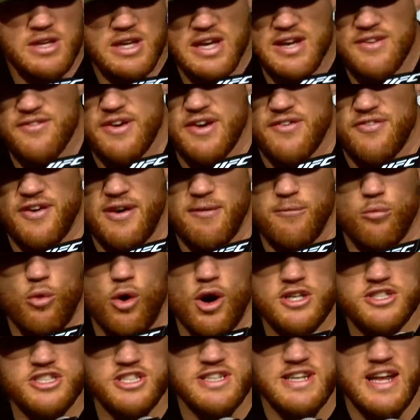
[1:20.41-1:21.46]
If I'm
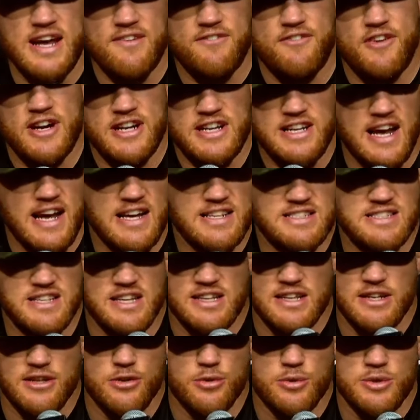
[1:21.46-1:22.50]
watching that fight, it has
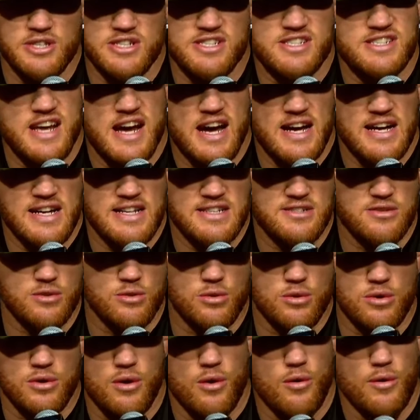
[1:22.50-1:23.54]
nothing to do with the size
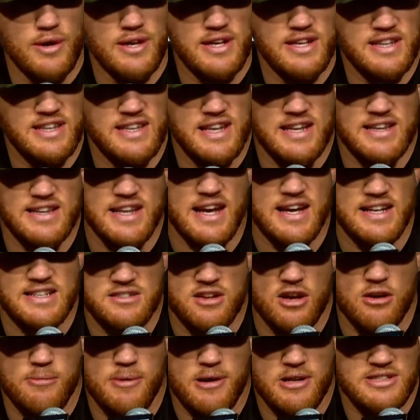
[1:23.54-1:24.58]
or anything like that. It's
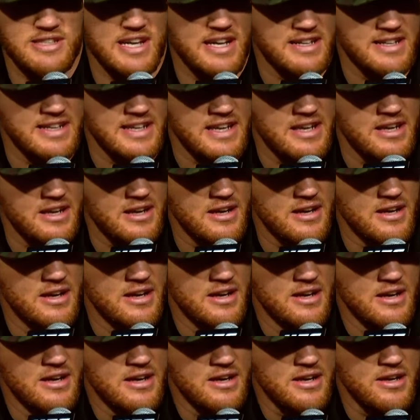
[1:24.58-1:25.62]
all about technique,
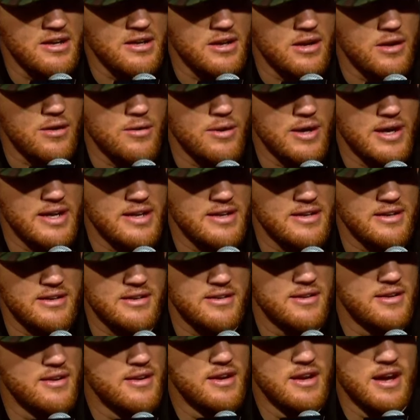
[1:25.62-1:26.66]
you know, and
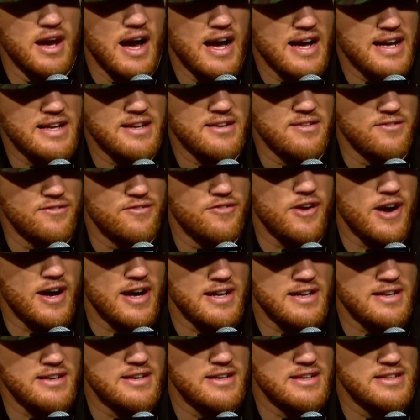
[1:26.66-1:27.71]
I can
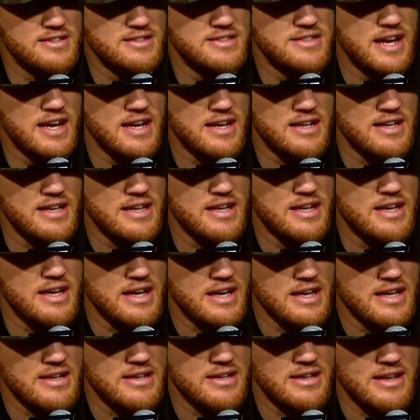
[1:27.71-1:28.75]
find his technique
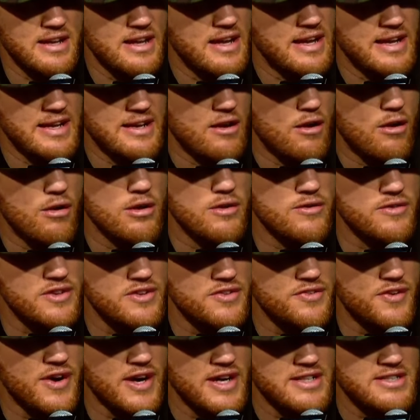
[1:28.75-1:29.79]
in all of his
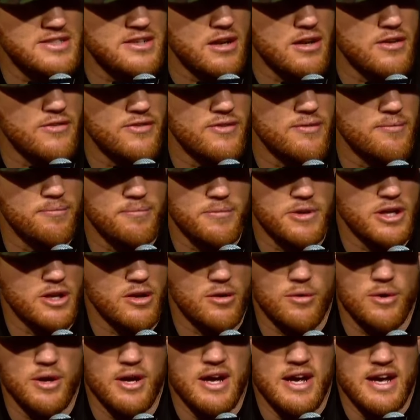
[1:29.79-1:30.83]
fights, all of them. You
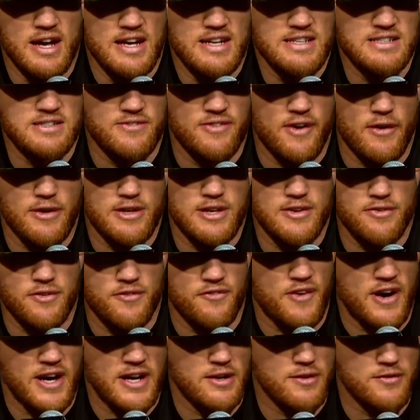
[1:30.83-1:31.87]
know, he's a very different
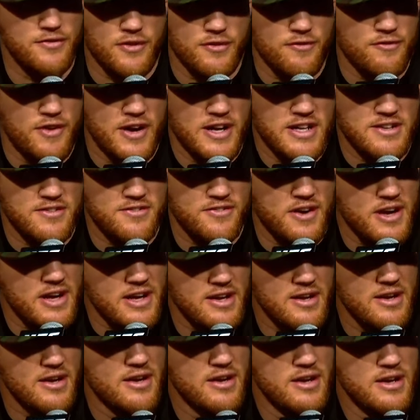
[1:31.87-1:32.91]
fighter from fight to fight,
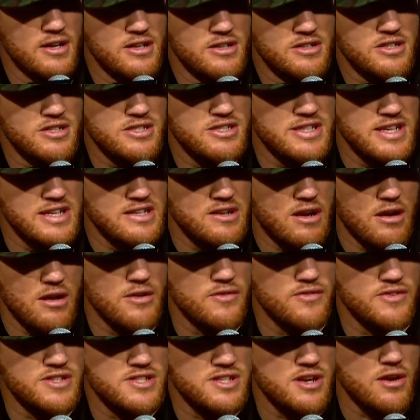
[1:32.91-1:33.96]
just as all of
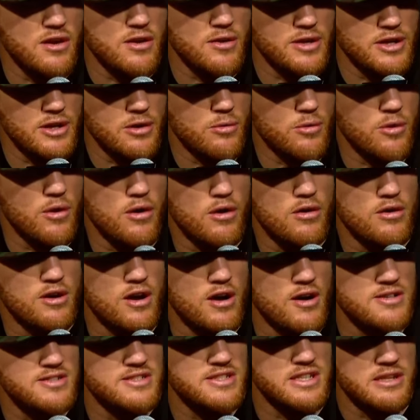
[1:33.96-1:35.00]
us are. You know, we're all
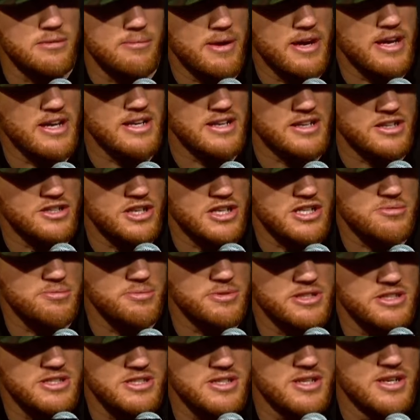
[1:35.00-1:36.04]
constantly making
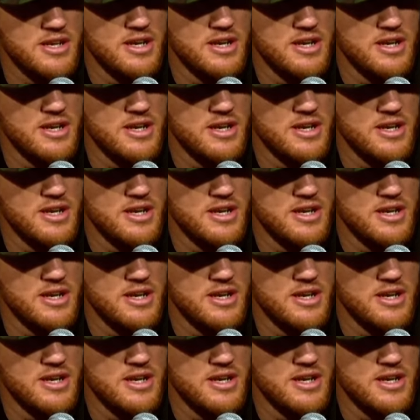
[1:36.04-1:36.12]
adjustments.